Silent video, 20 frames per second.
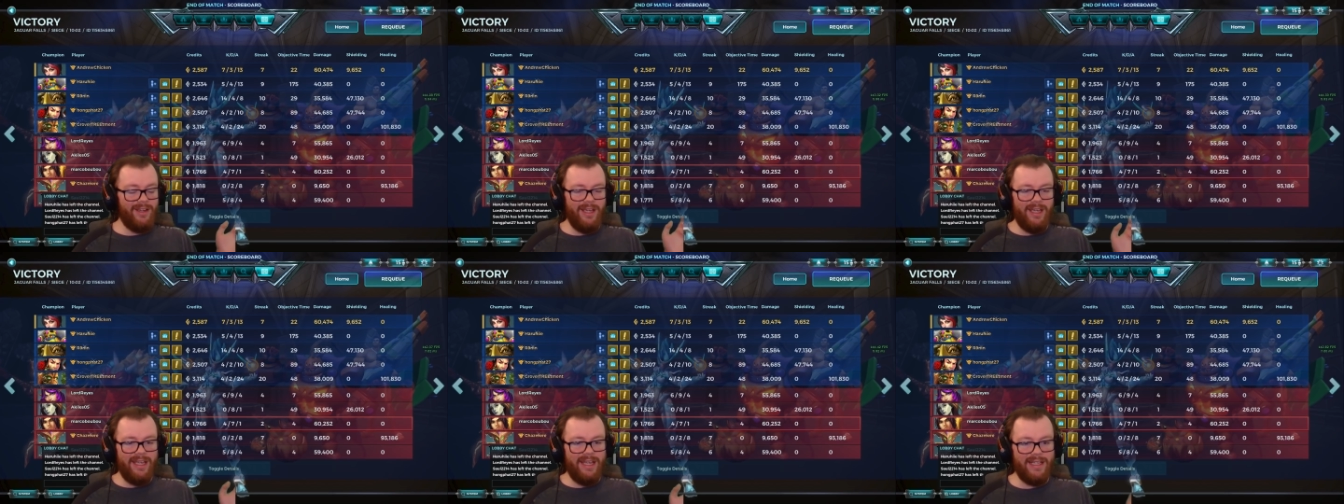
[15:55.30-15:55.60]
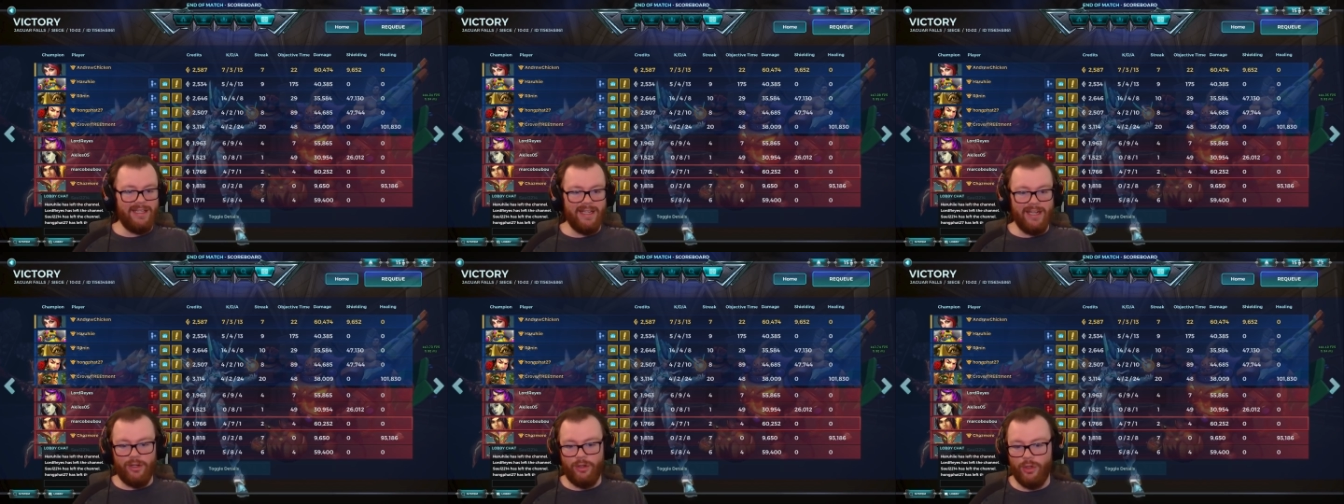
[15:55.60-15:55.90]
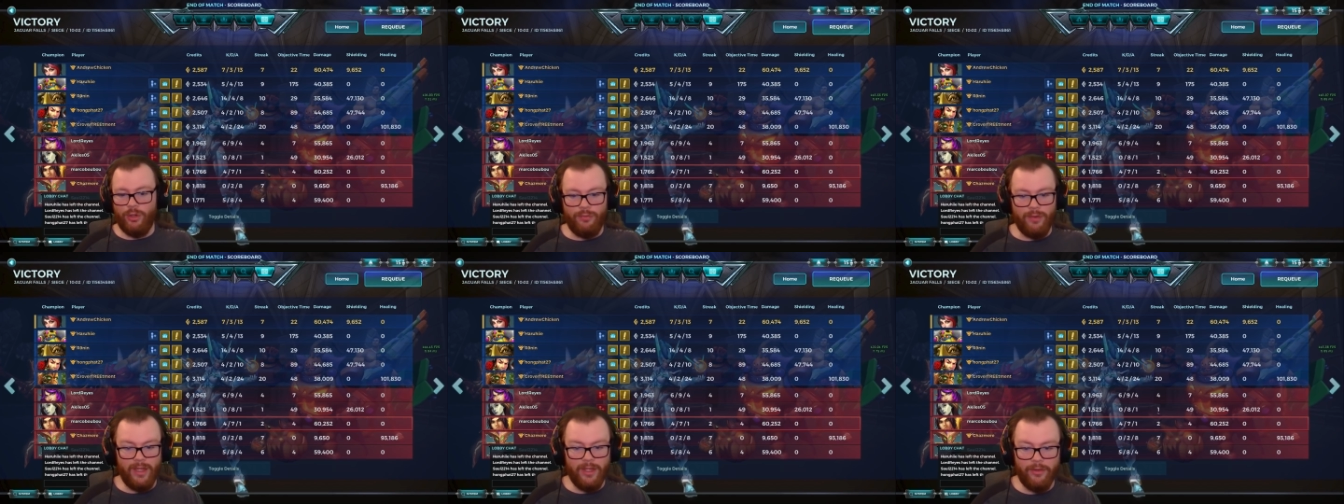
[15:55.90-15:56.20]
And yeah, her
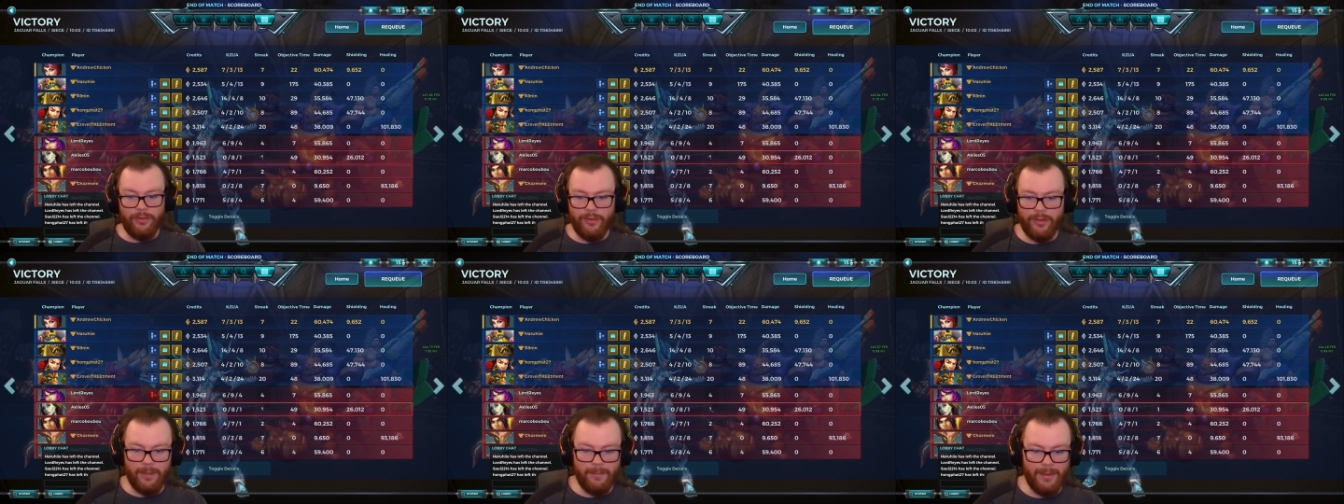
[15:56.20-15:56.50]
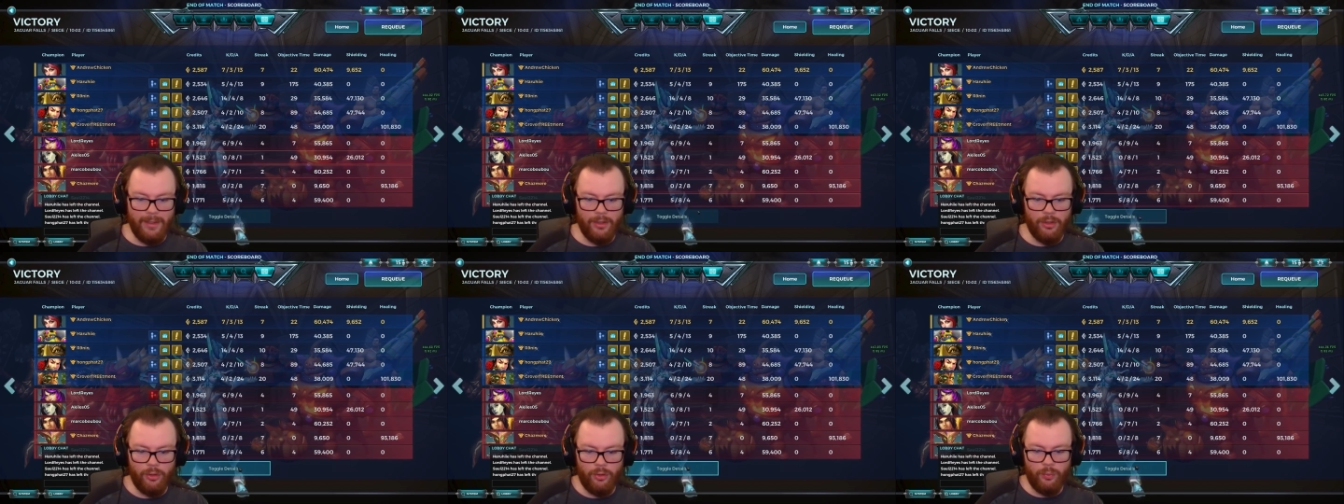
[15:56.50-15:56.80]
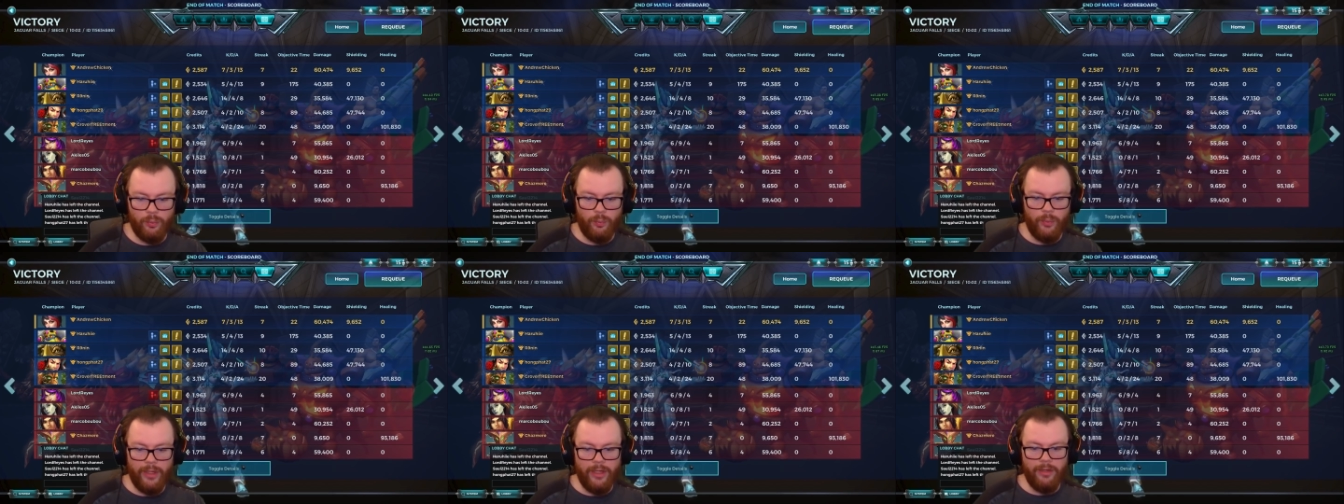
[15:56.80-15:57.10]
defense, I mean, her
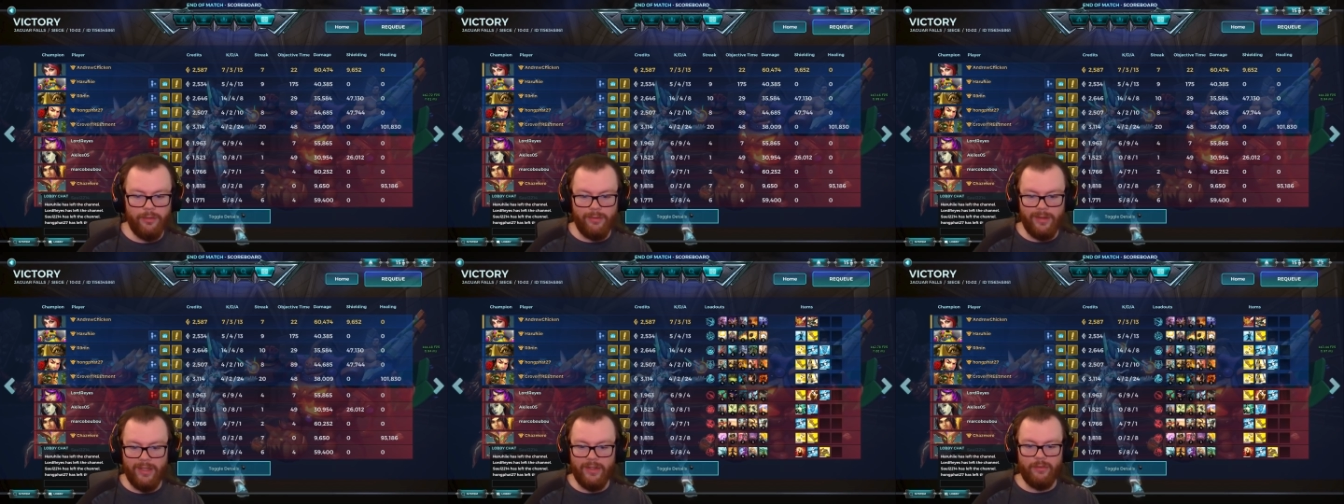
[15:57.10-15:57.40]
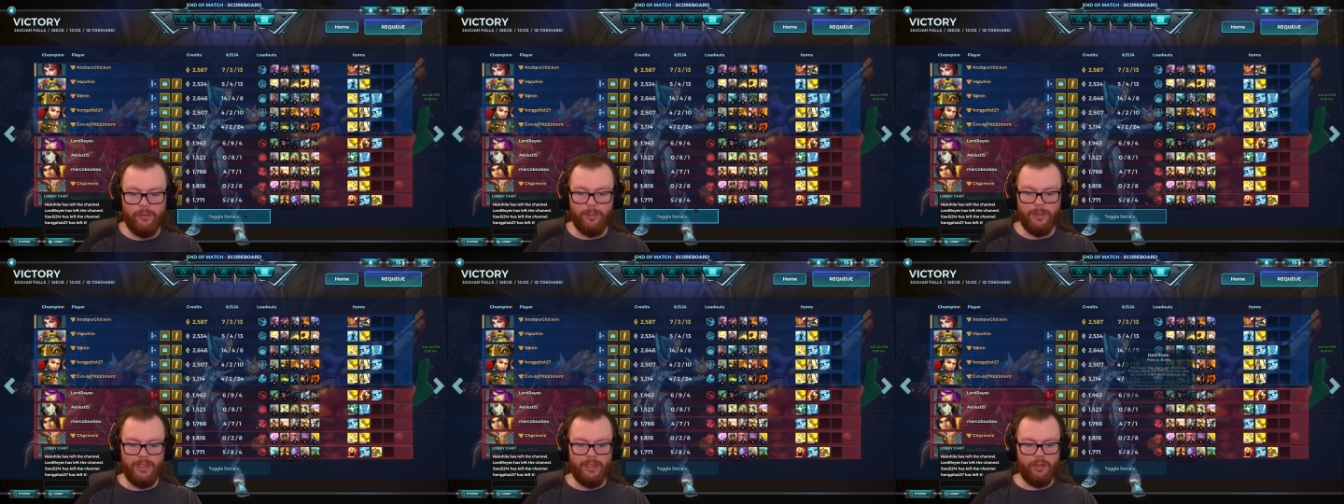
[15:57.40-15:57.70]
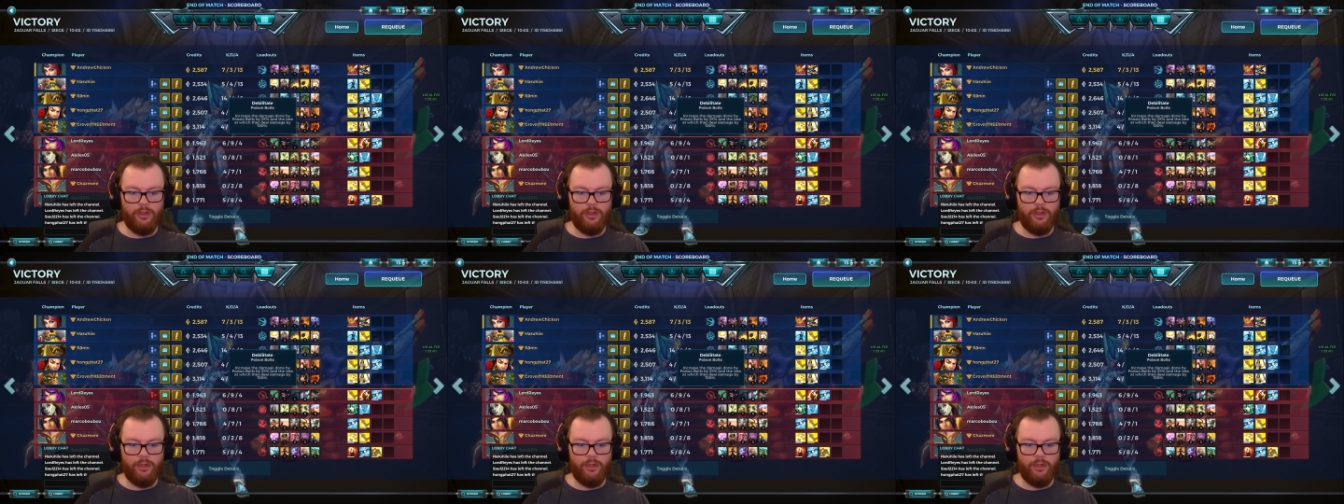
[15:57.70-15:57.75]
one defensive ability,